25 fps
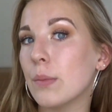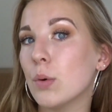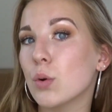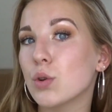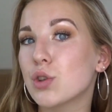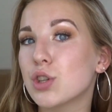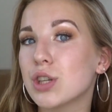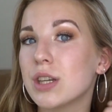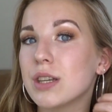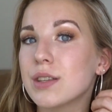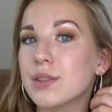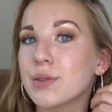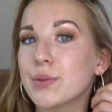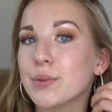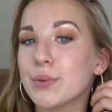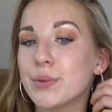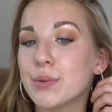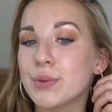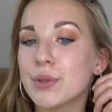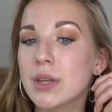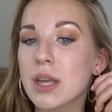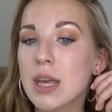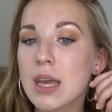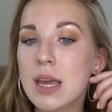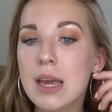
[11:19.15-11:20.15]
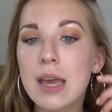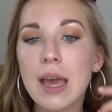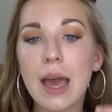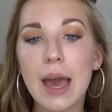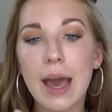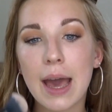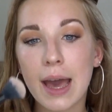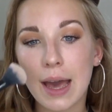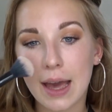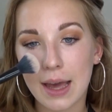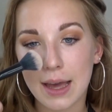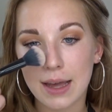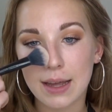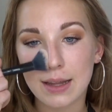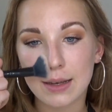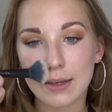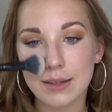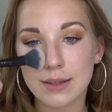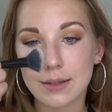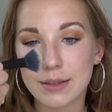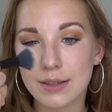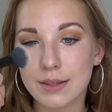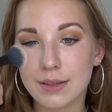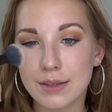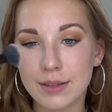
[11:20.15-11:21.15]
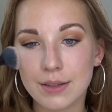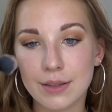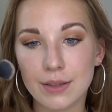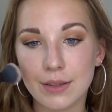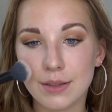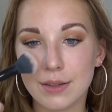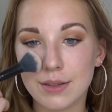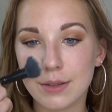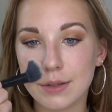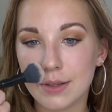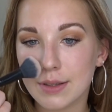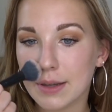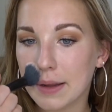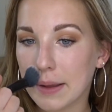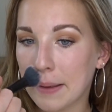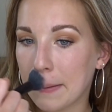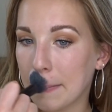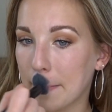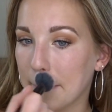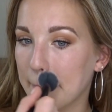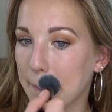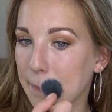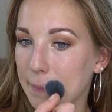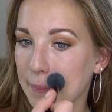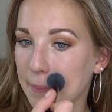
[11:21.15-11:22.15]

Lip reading: more chiseled, and I